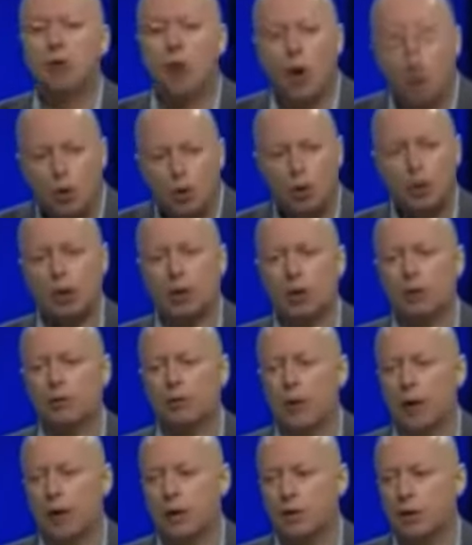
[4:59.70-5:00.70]
Don't think
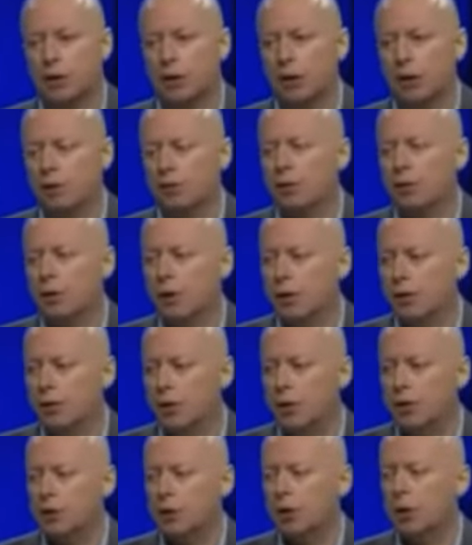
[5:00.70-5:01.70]
of that as a gift. Think
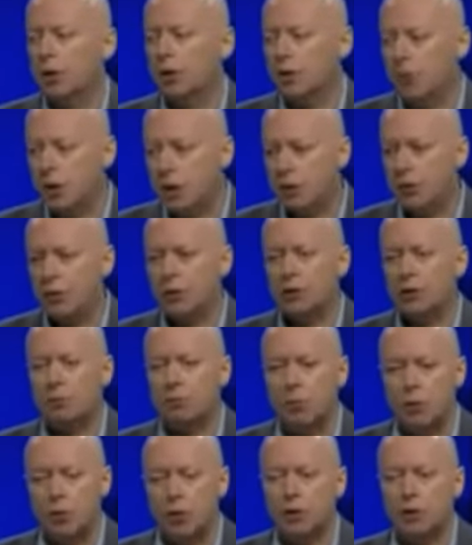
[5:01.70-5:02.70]
of it as a
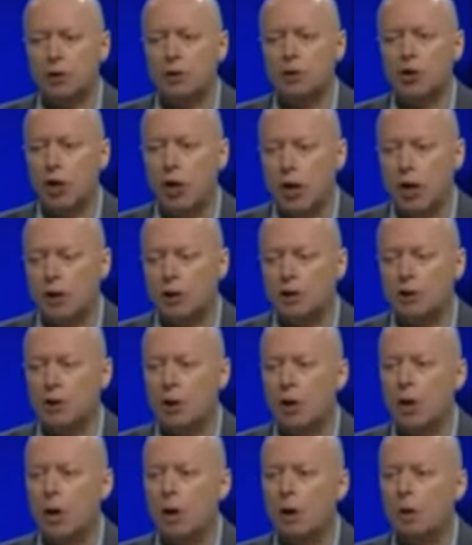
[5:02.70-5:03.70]
poisoned chalice.